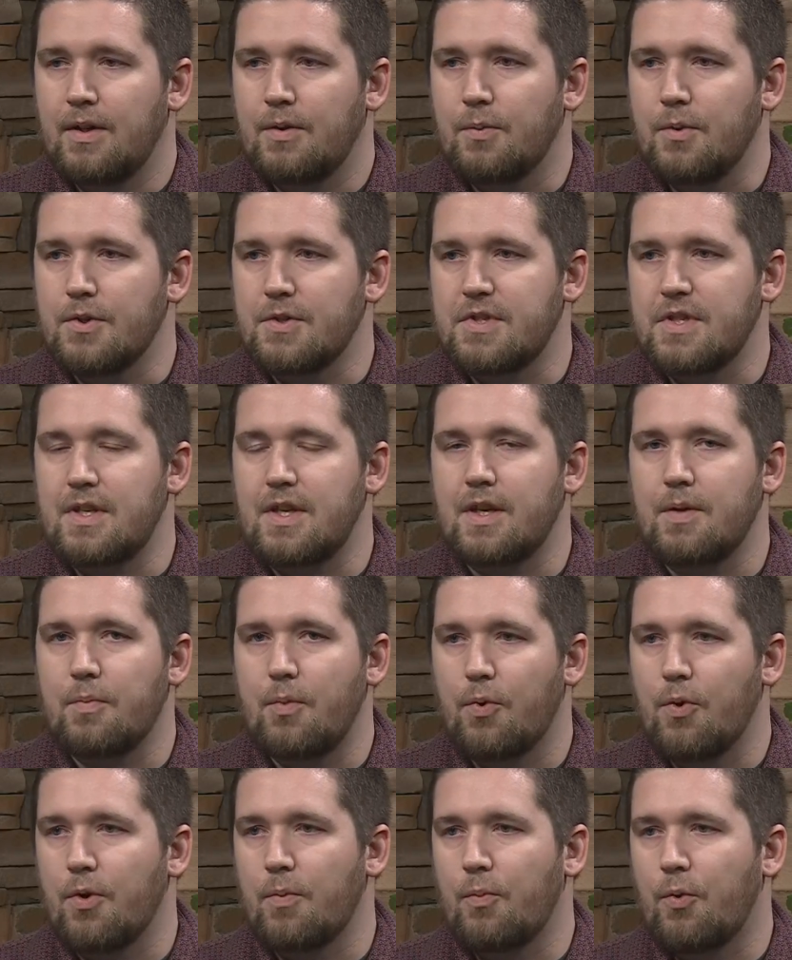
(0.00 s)
We're seeing
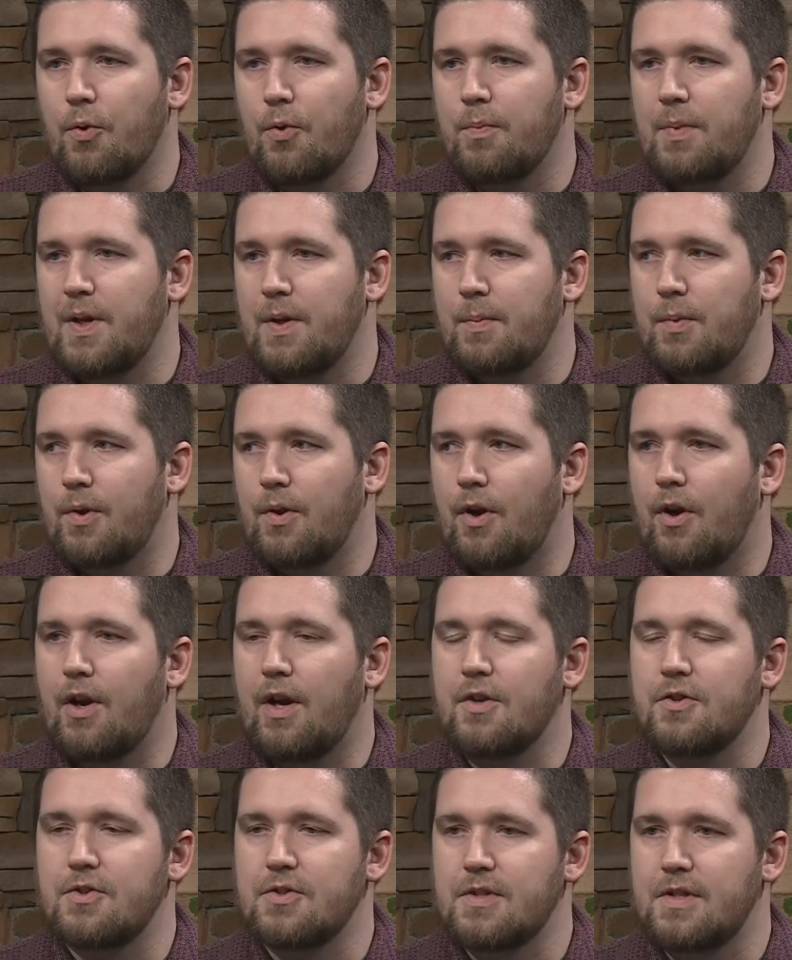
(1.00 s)
more and more people are
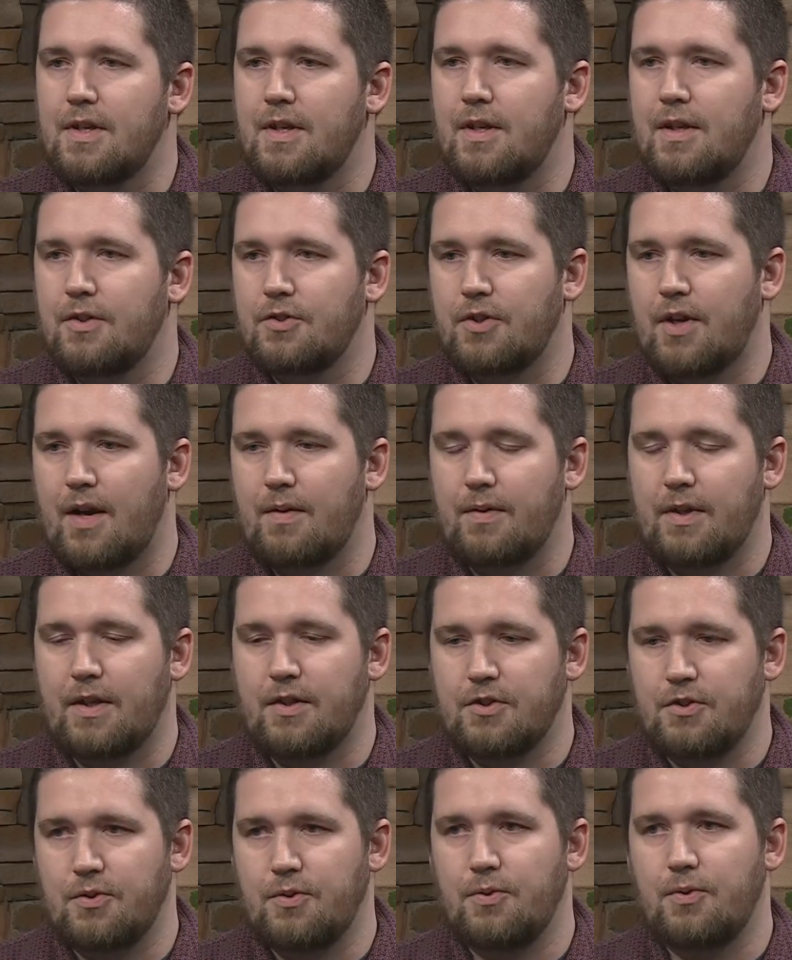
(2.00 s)
interested in traveling
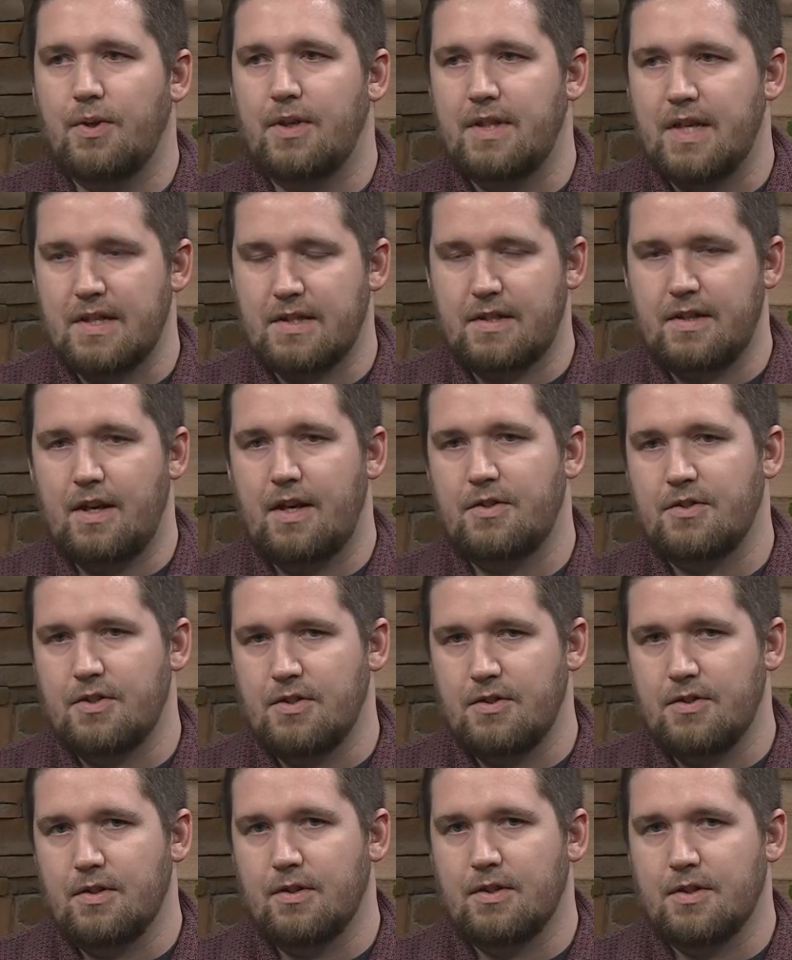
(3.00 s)
to a
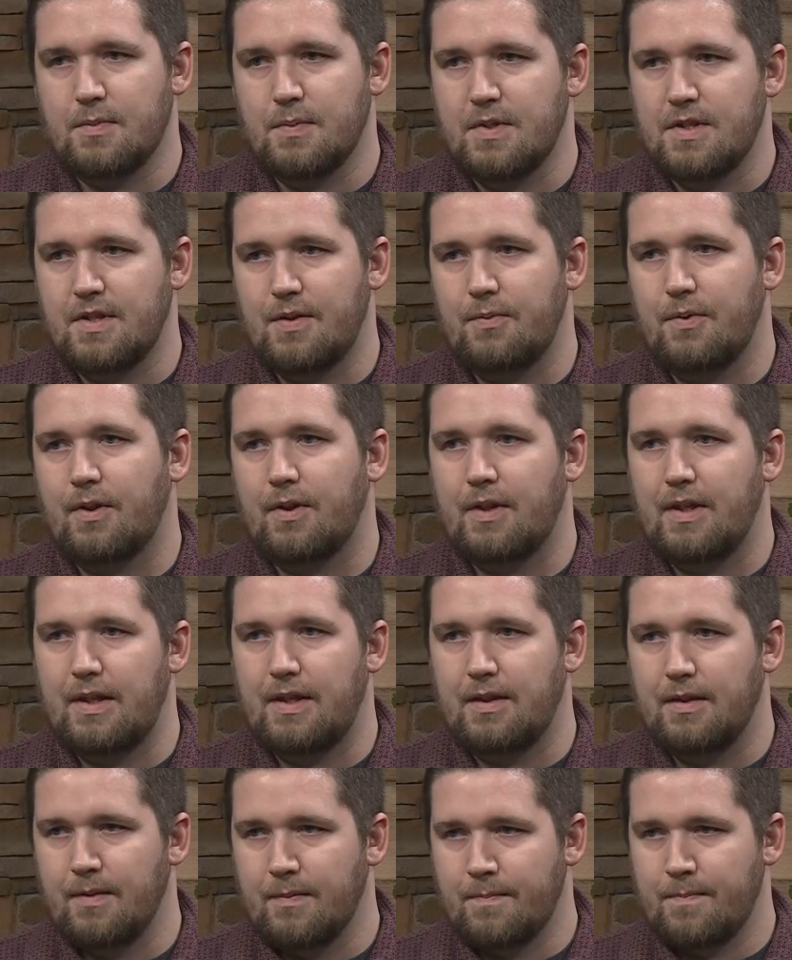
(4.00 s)
destination
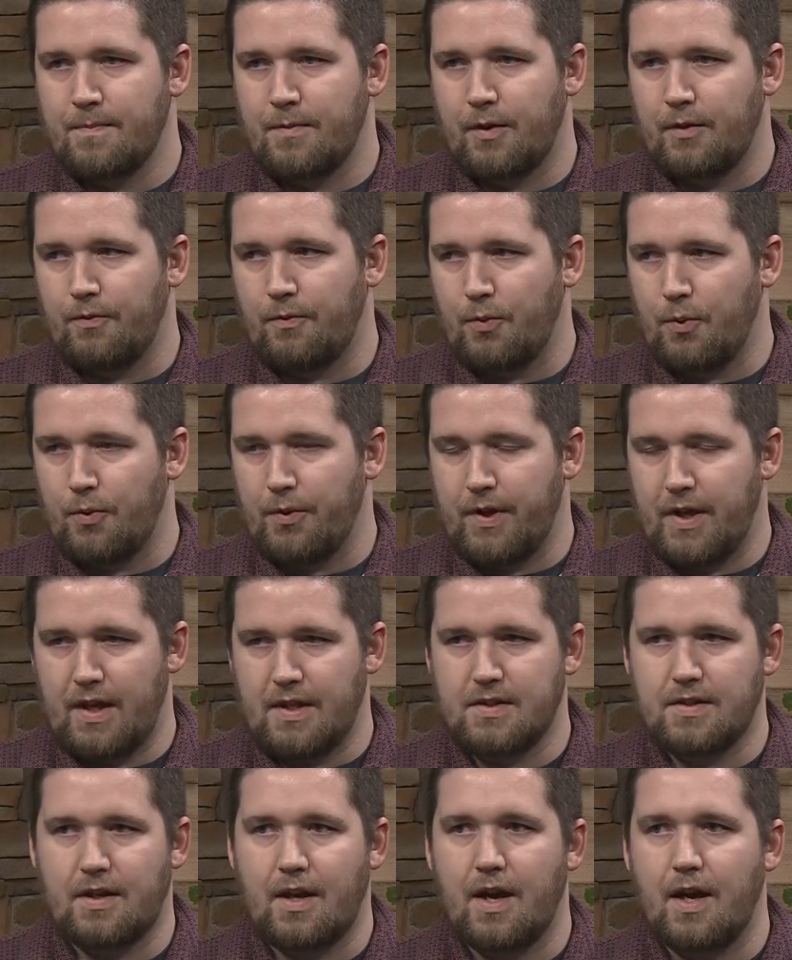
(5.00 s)
specifically for the
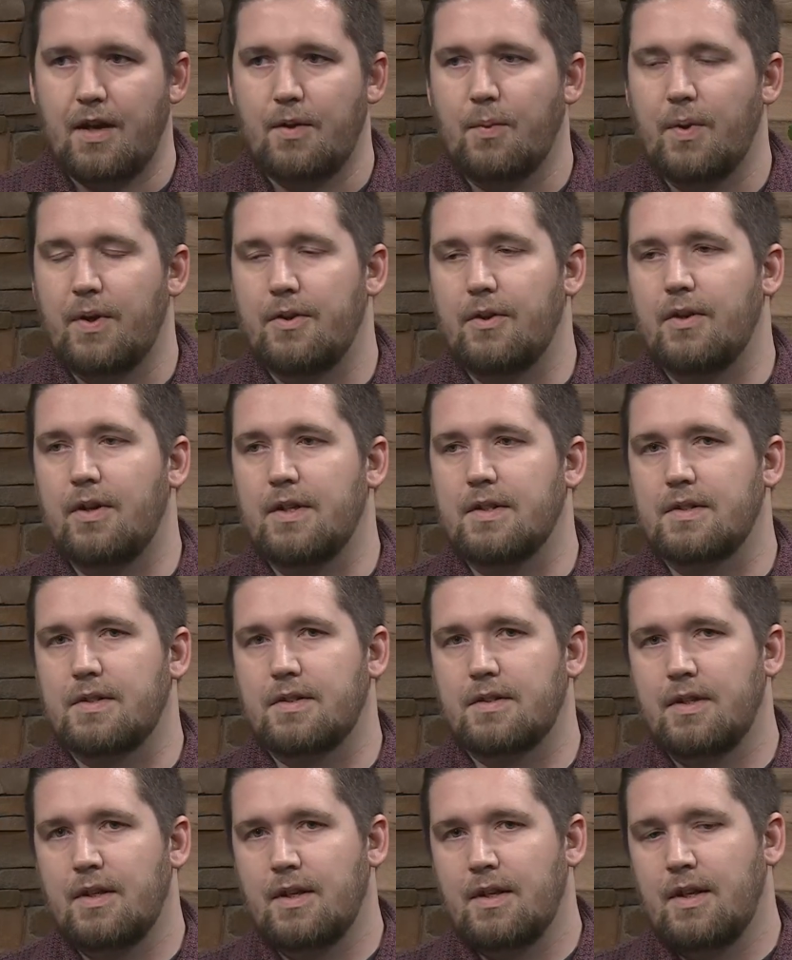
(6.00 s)
night sky, whether
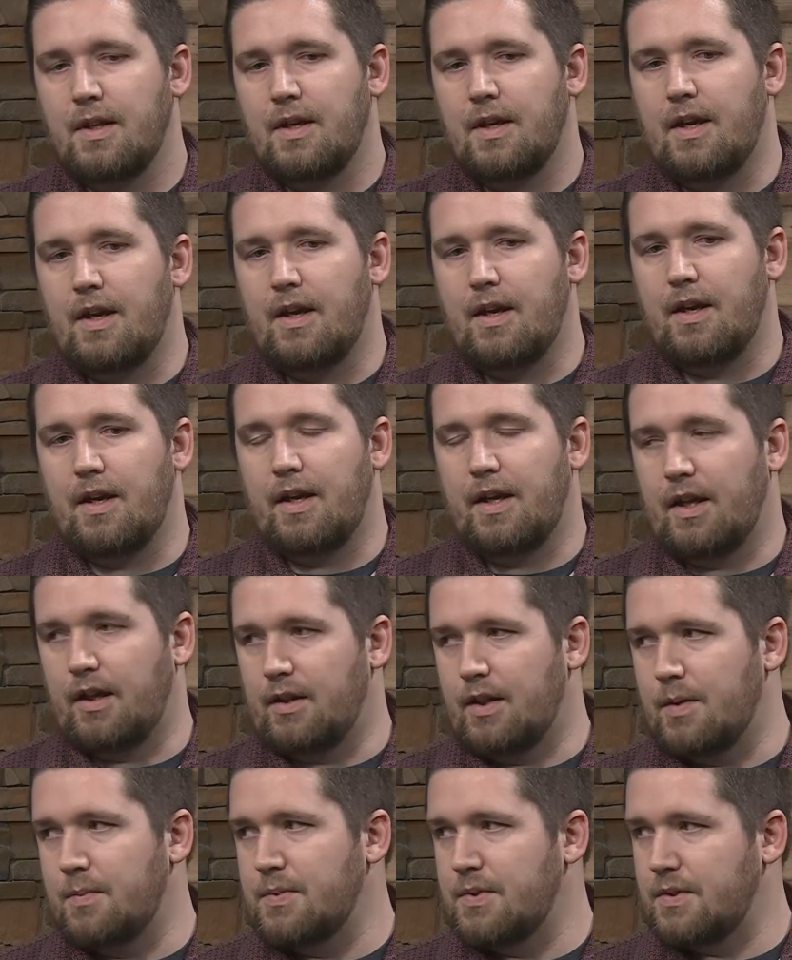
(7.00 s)
it's an
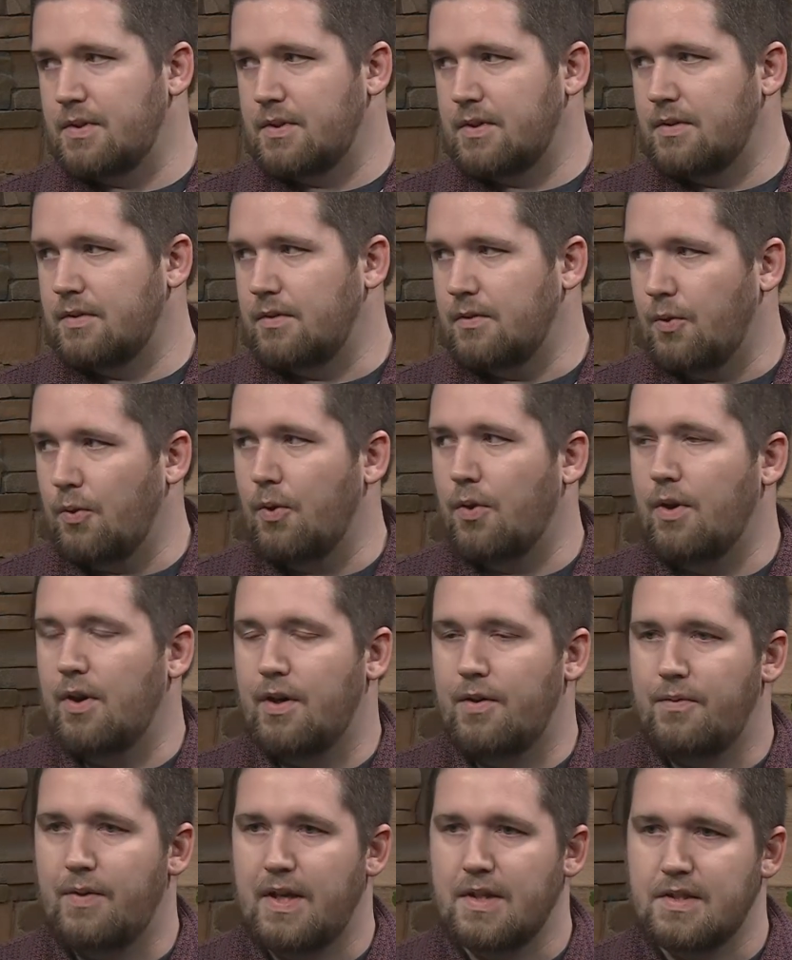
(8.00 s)
eclipse or an
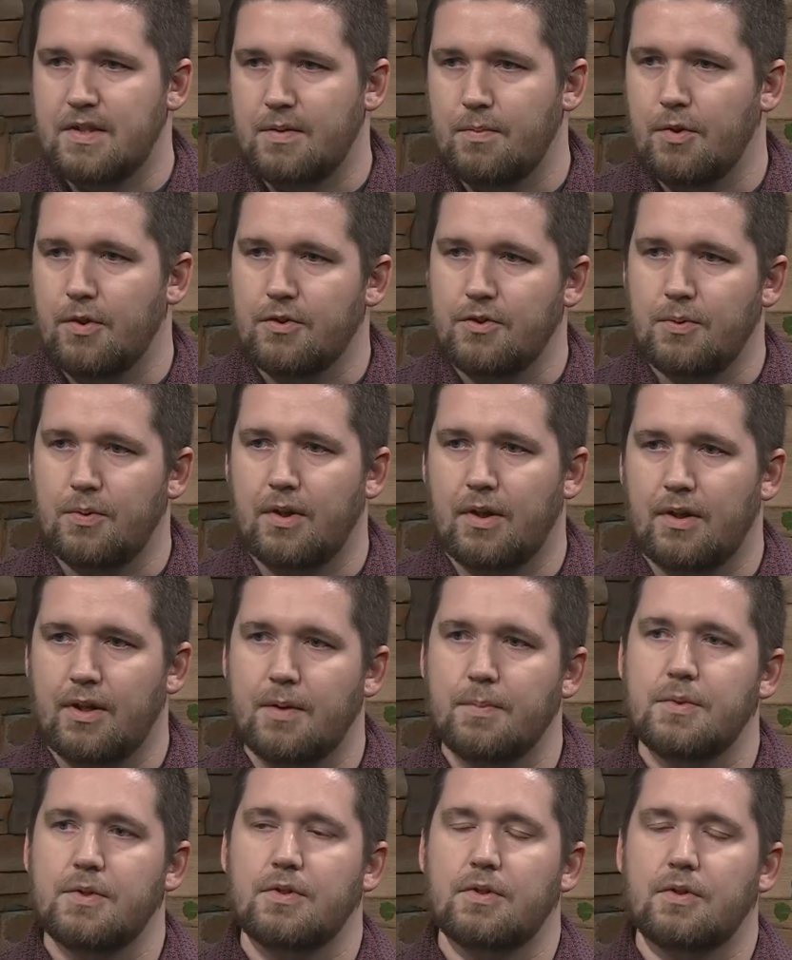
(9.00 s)
event similar to an
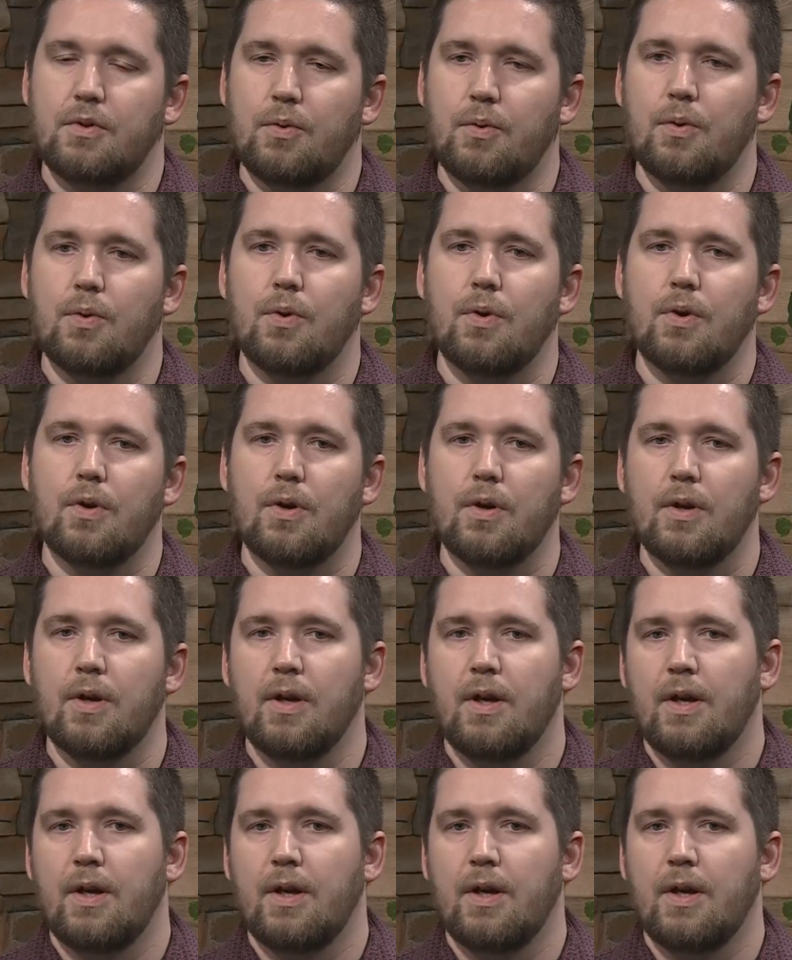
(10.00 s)
eclipse, or